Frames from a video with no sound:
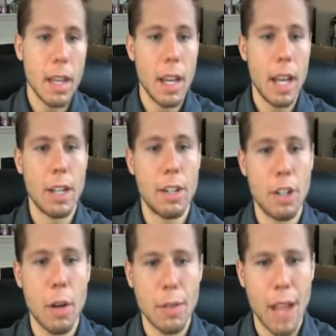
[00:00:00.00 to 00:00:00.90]
In a
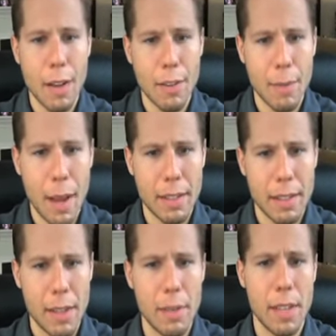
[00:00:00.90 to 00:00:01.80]
showdown of mic
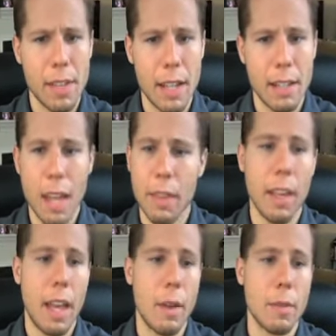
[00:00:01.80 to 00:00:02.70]
skills and
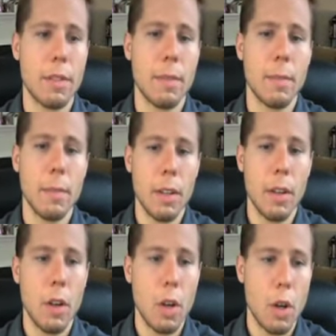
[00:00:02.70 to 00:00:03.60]
nothing else,
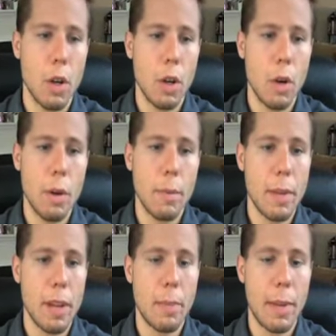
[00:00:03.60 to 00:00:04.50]
who would be
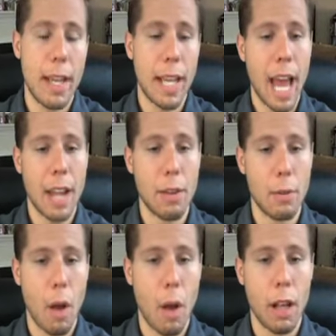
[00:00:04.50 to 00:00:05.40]
your pick out of The
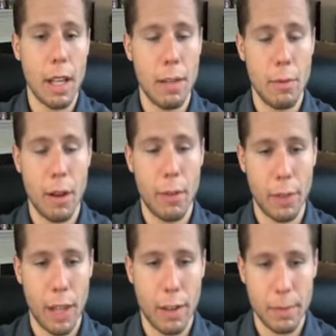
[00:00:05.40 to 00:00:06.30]
Rock and Ric
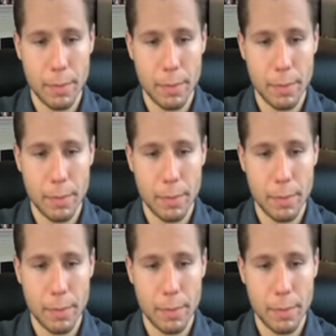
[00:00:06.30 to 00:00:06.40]
Flair?